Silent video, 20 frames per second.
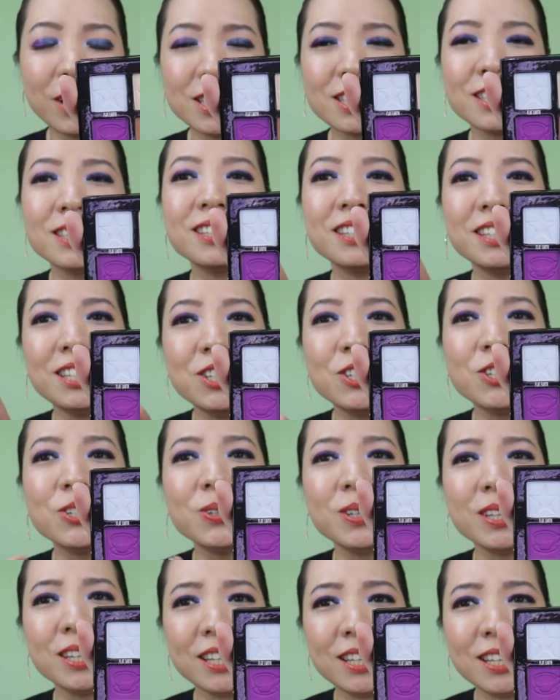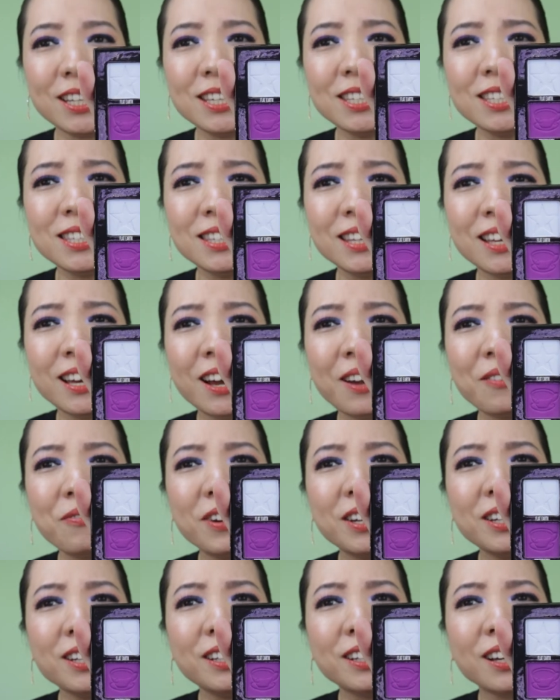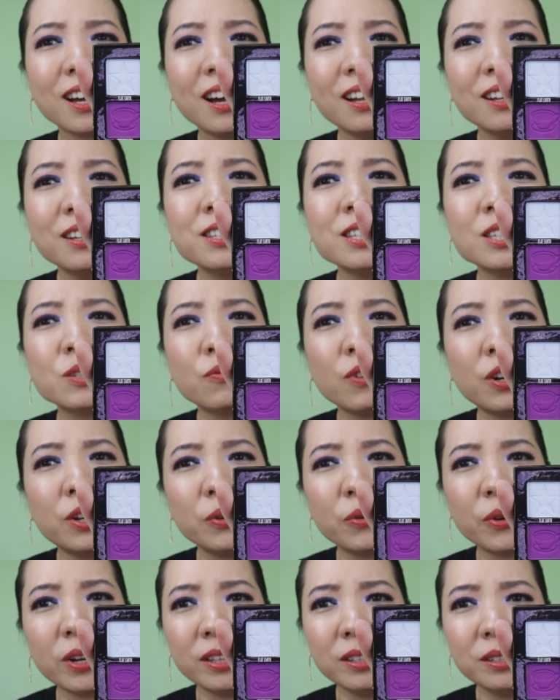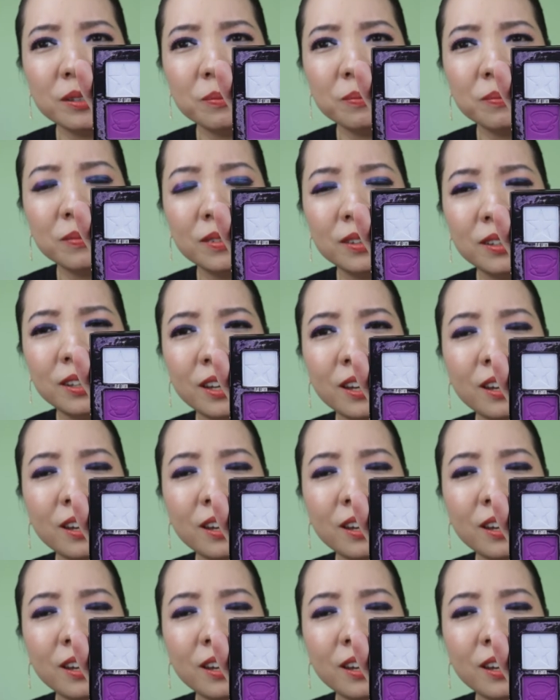But the issue is, I find that the colors is very random.